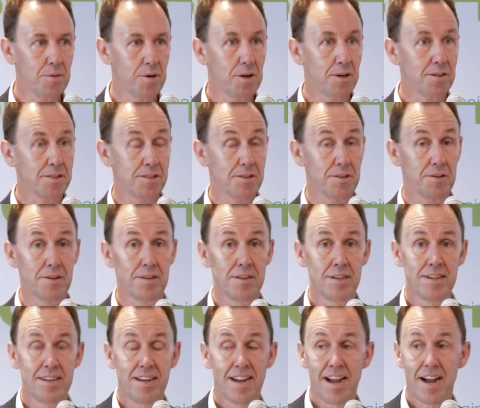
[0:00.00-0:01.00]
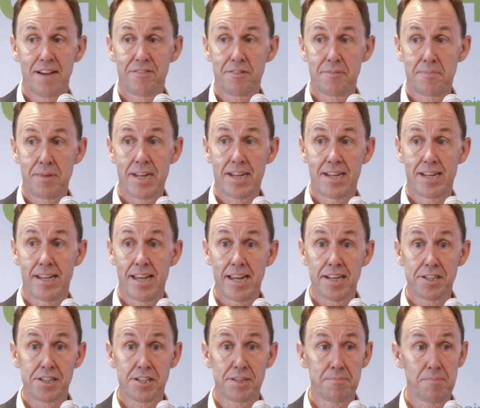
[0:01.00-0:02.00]
We also have a big
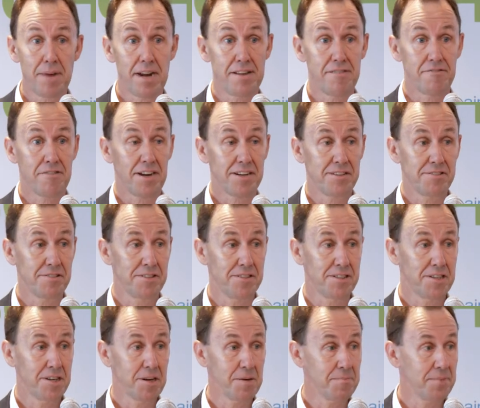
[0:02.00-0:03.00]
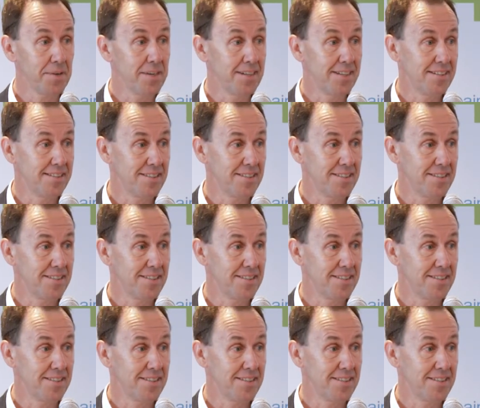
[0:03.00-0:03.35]
kitchen manufacturing company.